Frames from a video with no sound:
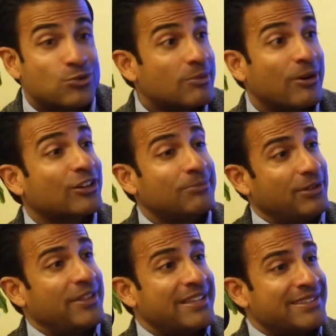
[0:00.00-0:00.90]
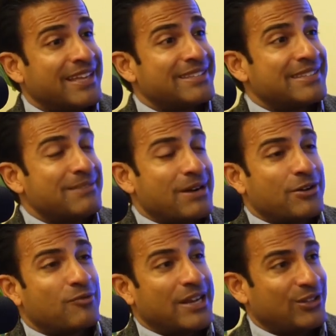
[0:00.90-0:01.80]
Which is remarkable. That's the
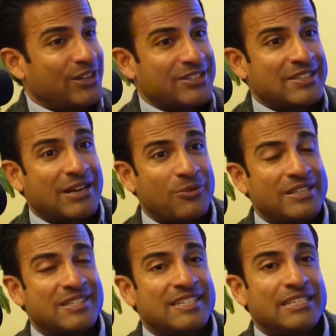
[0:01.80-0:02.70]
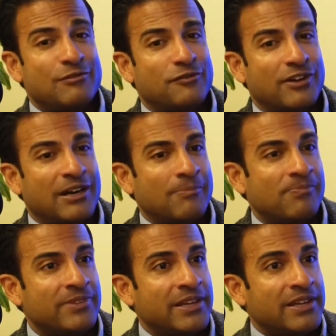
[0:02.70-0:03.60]
amount of weight loss that we see
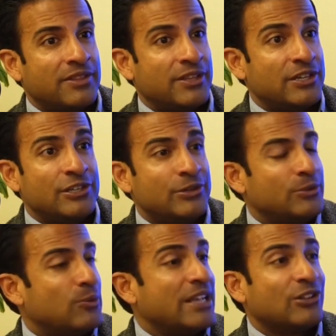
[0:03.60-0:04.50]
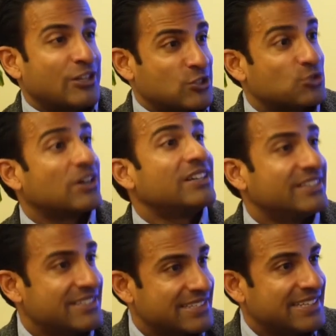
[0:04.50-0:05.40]
from the new weight loss
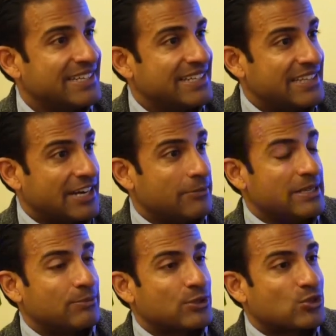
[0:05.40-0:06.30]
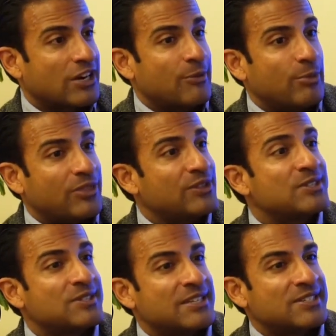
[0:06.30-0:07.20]
drugs that are being prescribed. But
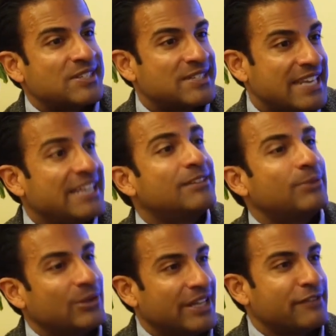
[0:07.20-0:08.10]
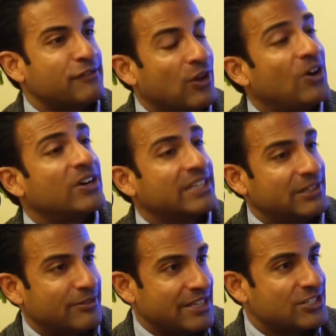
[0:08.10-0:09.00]
this is a sustainable,
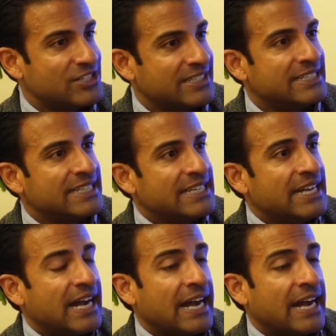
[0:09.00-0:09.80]
lifelong intervention.